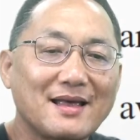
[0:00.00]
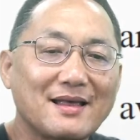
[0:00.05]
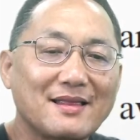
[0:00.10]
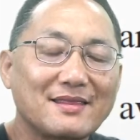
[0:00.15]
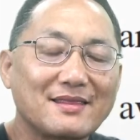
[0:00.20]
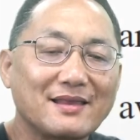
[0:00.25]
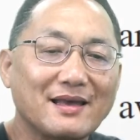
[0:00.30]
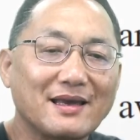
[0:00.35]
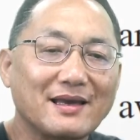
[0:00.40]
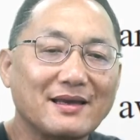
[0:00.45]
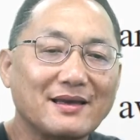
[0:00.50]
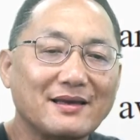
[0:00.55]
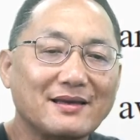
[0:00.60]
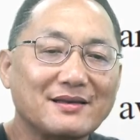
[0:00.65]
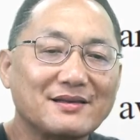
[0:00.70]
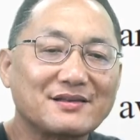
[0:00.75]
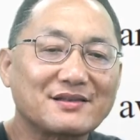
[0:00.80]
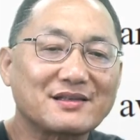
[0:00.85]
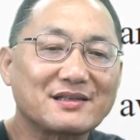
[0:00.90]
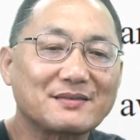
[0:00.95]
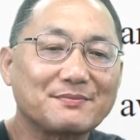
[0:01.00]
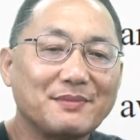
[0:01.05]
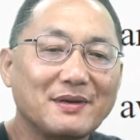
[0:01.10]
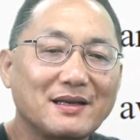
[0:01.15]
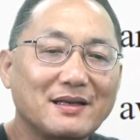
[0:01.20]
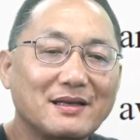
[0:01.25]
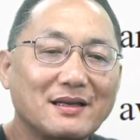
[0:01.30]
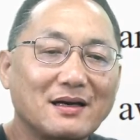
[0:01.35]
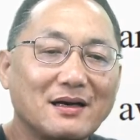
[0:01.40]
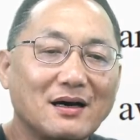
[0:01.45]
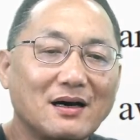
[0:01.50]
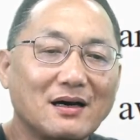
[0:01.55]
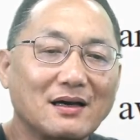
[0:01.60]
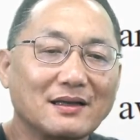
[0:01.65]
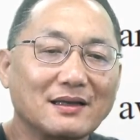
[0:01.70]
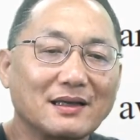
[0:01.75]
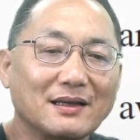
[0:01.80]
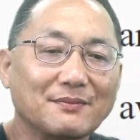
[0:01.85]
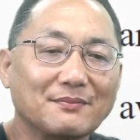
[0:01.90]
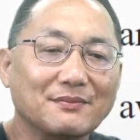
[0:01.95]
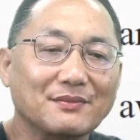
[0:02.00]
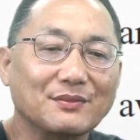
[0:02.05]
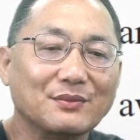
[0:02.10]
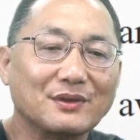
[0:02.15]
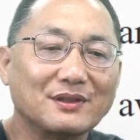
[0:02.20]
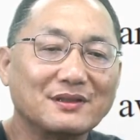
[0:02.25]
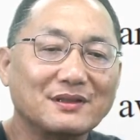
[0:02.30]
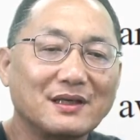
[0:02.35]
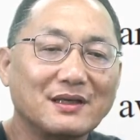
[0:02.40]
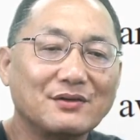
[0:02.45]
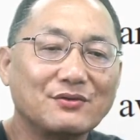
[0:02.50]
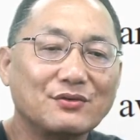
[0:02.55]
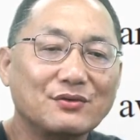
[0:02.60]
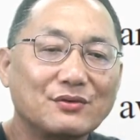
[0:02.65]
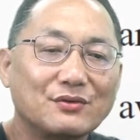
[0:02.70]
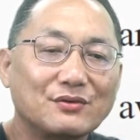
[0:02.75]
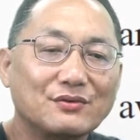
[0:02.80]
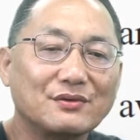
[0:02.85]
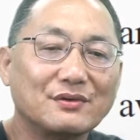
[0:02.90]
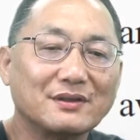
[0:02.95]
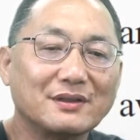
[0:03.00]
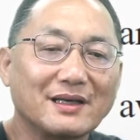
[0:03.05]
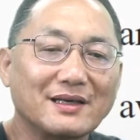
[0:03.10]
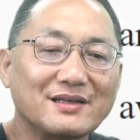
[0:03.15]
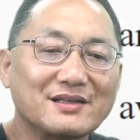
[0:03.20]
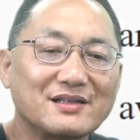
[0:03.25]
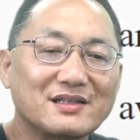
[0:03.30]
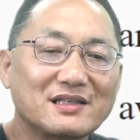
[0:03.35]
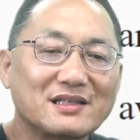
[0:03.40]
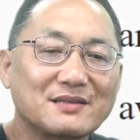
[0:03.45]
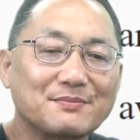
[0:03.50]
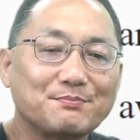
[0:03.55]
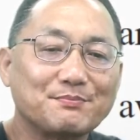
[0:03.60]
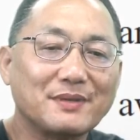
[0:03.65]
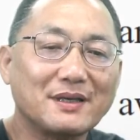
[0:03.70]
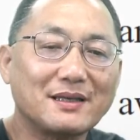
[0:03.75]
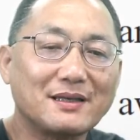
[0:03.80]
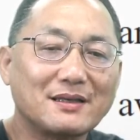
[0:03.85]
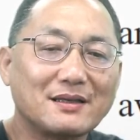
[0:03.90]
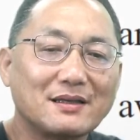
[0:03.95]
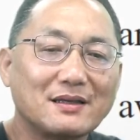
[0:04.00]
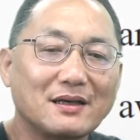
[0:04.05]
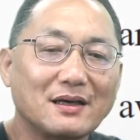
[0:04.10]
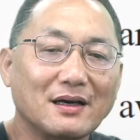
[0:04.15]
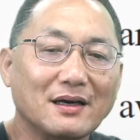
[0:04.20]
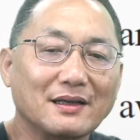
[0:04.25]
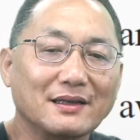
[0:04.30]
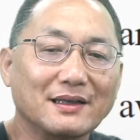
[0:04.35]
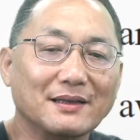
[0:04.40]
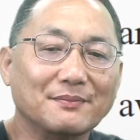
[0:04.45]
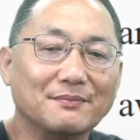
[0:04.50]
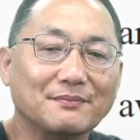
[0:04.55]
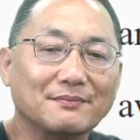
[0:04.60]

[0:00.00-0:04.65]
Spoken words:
They spit on him. What did they do? They spit on him.